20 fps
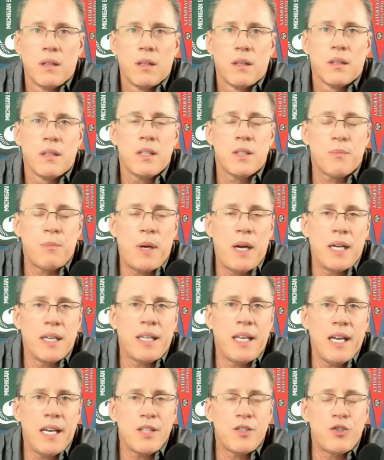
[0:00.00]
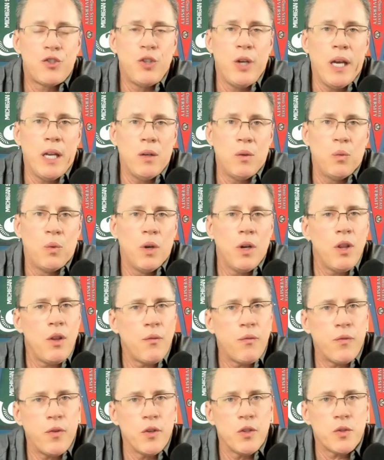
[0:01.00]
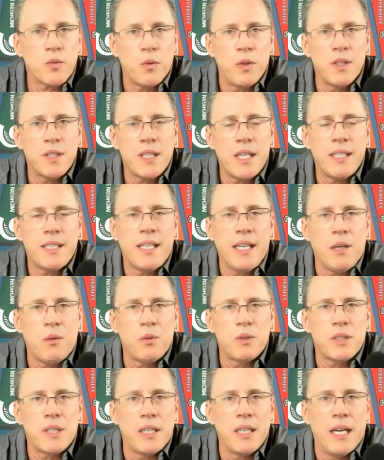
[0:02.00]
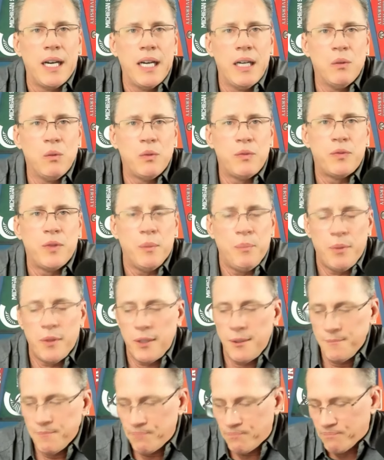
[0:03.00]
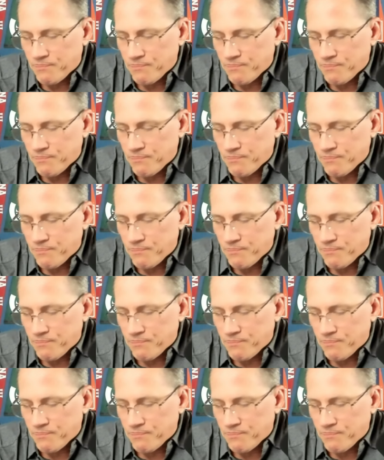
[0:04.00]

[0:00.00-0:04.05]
podcast channel, one of the first ones I did was on Iowa football.